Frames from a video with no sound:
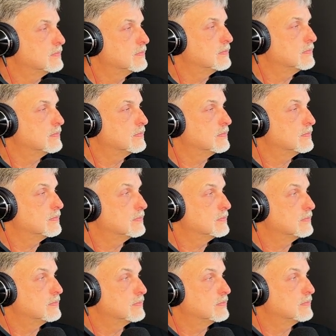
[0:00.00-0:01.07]

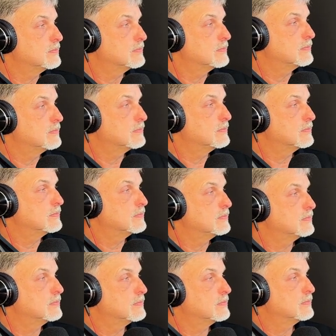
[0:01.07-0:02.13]

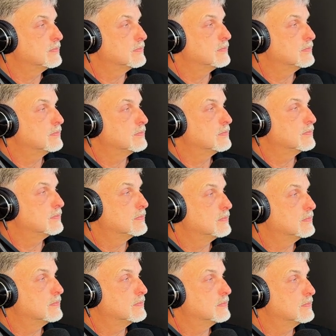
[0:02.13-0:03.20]

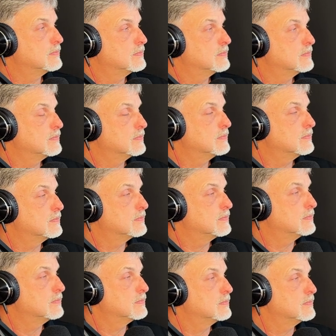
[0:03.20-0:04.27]

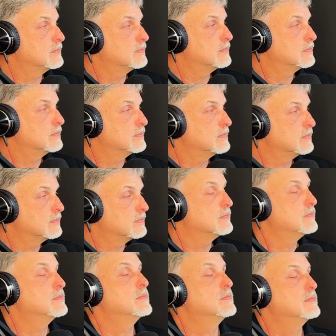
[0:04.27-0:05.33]

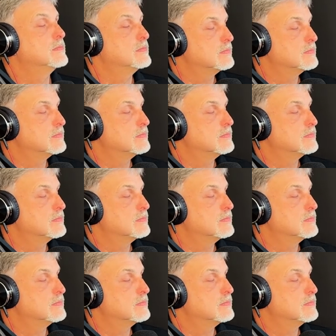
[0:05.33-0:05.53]
(silent)